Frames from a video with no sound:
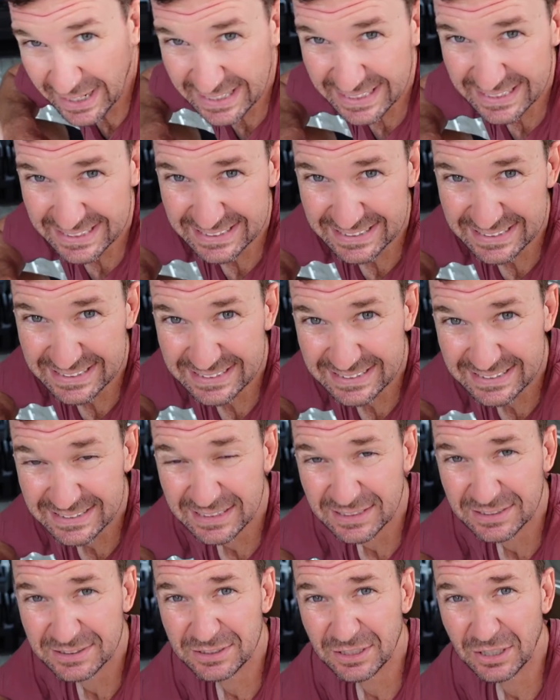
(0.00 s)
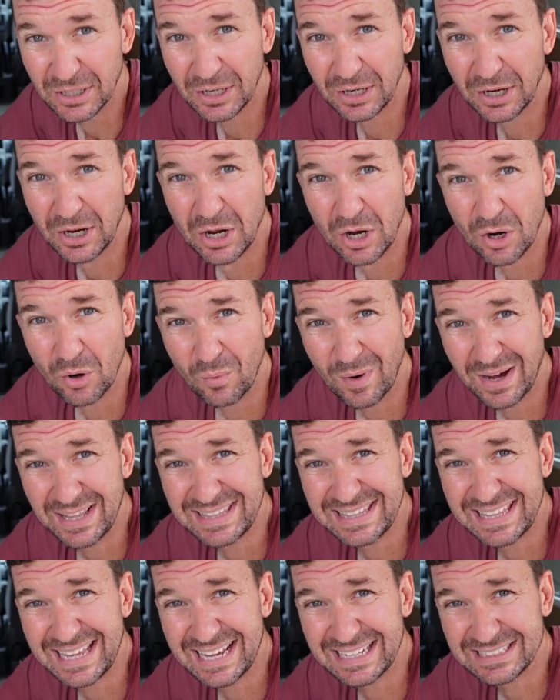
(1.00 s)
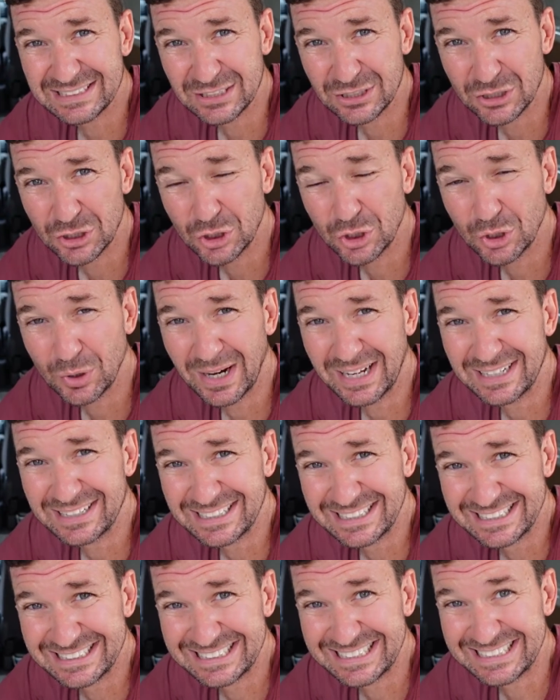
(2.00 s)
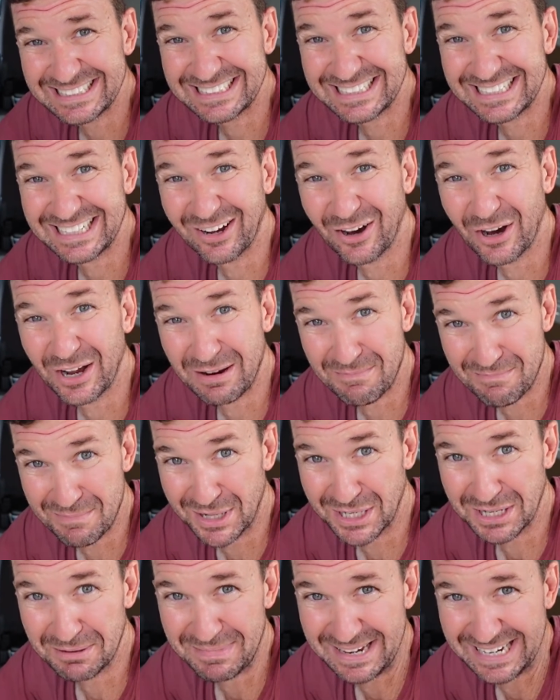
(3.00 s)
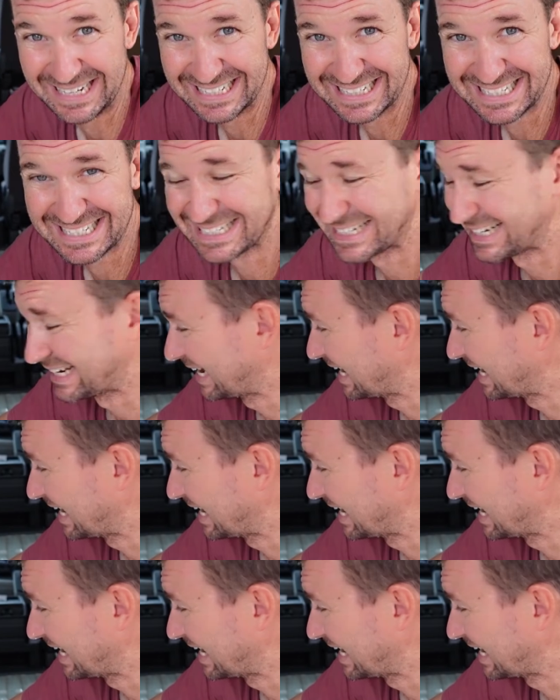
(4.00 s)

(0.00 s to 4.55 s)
it is, so 1269 millimeters.